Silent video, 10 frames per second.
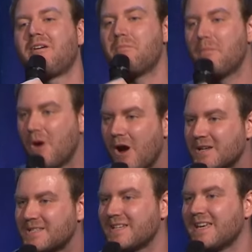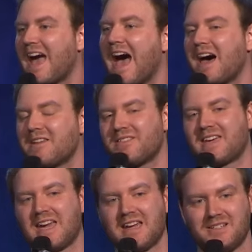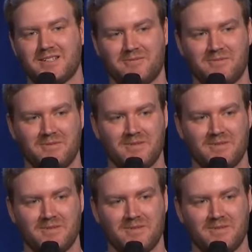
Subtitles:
mercy out of the kingdom